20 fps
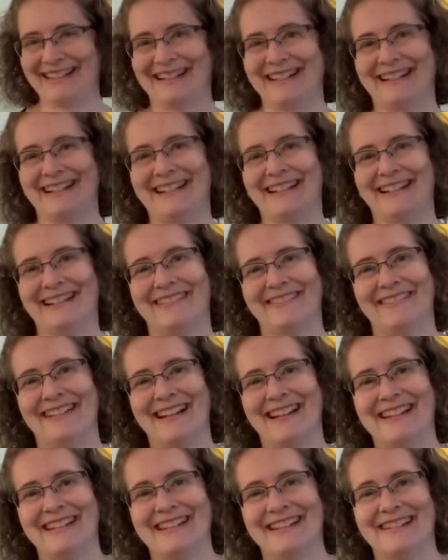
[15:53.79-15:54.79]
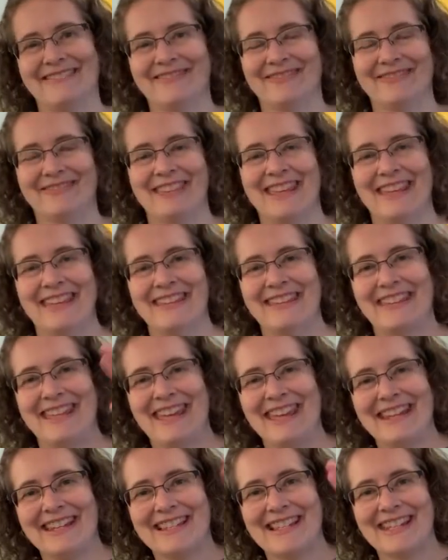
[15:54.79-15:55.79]
All right.
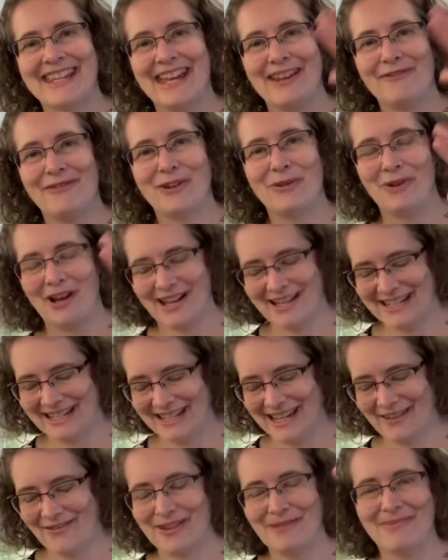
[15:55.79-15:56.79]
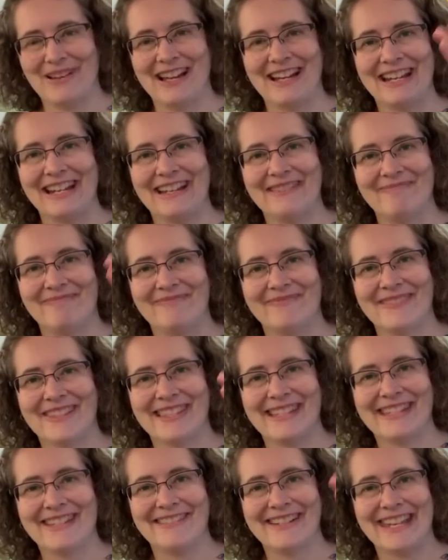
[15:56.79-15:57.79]
Thanks again for watching, everybody.
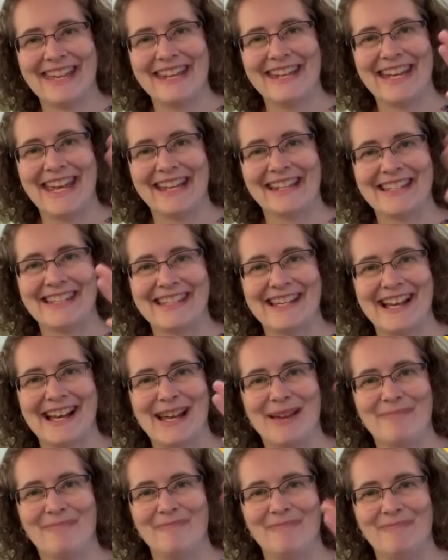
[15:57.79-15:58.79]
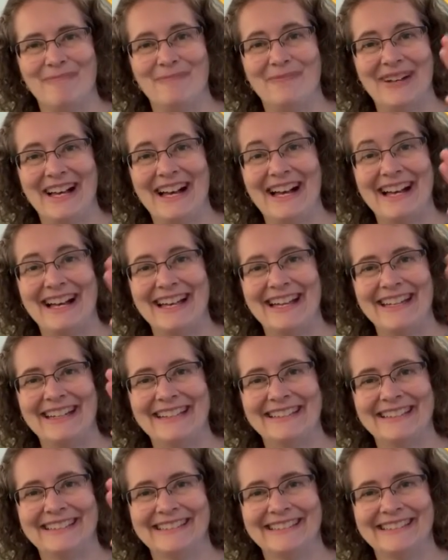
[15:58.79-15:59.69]
See you again next time. Bye.